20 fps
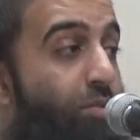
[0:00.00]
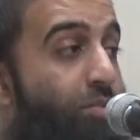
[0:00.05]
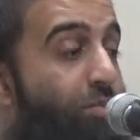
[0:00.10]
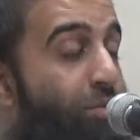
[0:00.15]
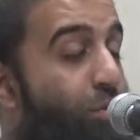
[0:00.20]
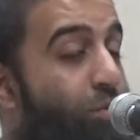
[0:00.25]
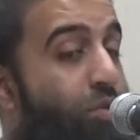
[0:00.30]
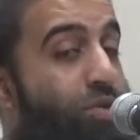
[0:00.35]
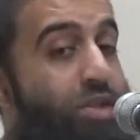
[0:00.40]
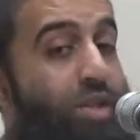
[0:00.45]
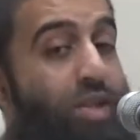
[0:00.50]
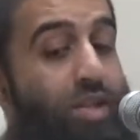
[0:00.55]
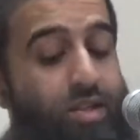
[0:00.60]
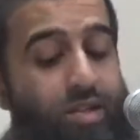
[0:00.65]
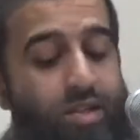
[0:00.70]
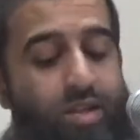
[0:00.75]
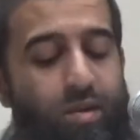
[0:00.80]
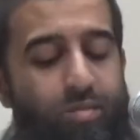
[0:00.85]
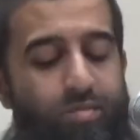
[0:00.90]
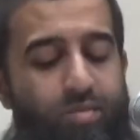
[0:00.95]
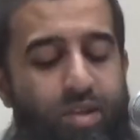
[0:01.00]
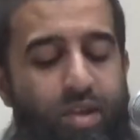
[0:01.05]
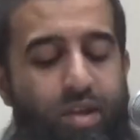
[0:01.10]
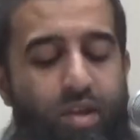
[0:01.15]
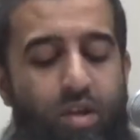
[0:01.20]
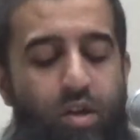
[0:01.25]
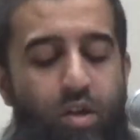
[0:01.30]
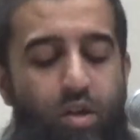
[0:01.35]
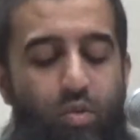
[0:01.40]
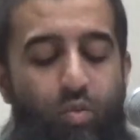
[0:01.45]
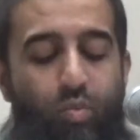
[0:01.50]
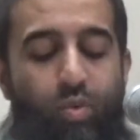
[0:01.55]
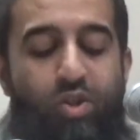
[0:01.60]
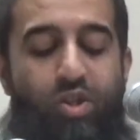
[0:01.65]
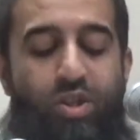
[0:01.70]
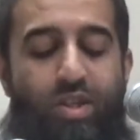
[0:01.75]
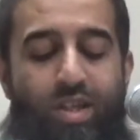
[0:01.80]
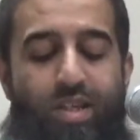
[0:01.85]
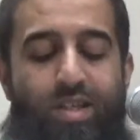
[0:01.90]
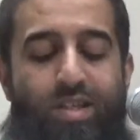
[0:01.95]
Music is something
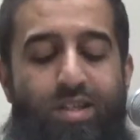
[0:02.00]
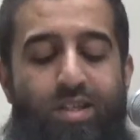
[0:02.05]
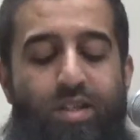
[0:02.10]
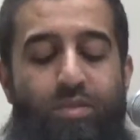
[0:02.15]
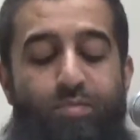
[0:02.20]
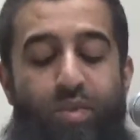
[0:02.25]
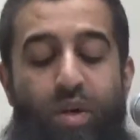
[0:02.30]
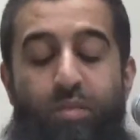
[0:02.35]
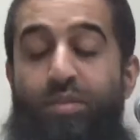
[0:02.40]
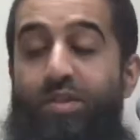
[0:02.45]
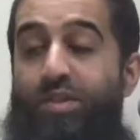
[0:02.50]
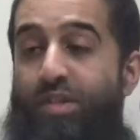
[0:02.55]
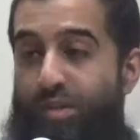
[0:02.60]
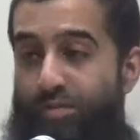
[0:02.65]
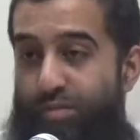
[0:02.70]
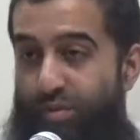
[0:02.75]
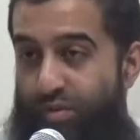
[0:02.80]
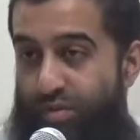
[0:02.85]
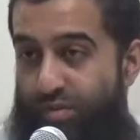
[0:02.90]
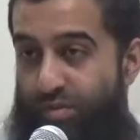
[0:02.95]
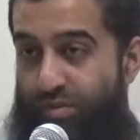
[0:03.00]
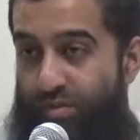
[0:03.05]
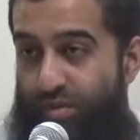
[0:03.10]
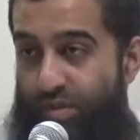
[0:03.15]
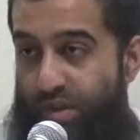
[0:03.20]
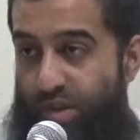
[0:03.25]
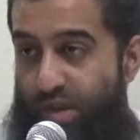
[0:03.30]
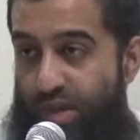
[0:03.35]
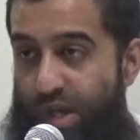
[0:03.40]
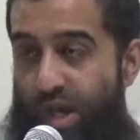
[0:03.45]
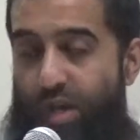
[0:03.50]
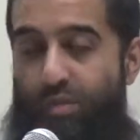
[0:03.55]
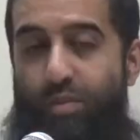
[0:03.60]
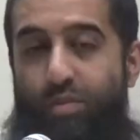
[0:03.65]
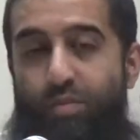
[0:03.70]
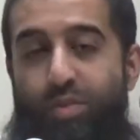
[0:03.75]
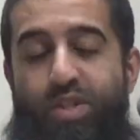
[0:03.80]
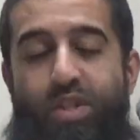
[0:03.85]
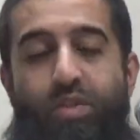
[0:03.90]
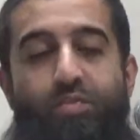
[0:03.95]
which isn't permissible. And
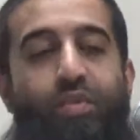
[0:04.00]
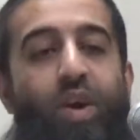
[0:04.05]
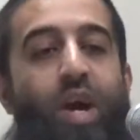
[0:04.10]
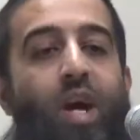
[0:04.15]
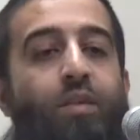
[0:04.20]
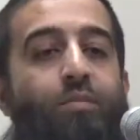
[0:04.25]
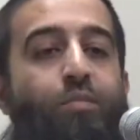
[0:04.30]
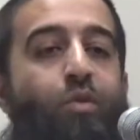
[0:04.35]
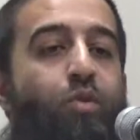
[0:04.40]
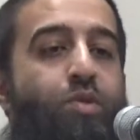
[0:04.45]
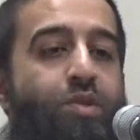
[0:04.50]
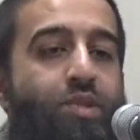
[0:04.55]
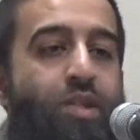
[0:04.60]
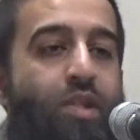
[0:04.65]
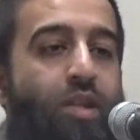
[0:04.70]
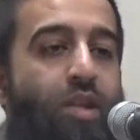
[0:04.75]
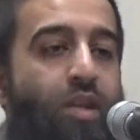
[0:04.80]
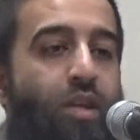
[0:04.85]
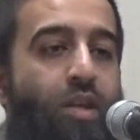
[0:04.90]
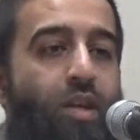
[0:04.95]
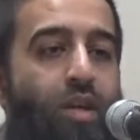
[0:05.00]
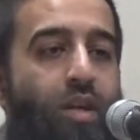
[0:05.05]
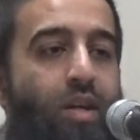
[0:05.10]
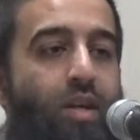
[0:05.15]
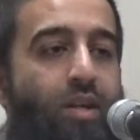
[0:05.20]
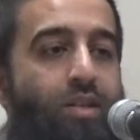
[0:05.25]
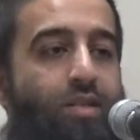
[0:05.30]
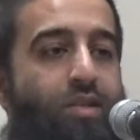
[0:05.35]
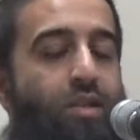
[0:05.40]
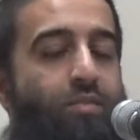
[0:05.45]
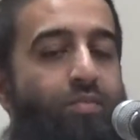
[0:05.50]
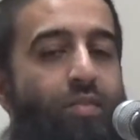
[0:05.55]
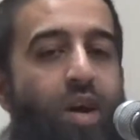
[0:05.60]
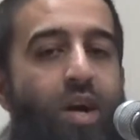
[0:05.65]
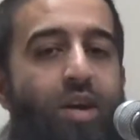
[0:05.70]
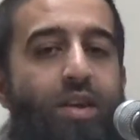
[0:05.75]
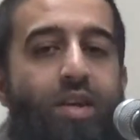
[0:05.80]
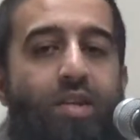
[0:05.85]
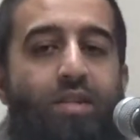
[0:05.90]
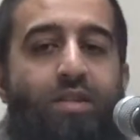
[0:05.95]
when we define music, it's
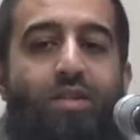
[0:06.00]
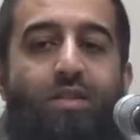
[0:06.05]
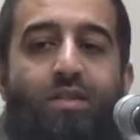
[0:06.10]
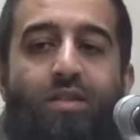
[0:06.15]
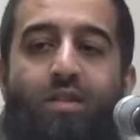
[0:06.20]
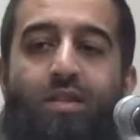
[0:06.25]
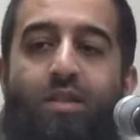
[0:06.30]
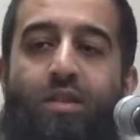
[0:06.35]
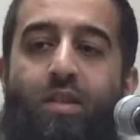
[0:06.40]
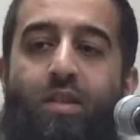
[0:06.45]
defined as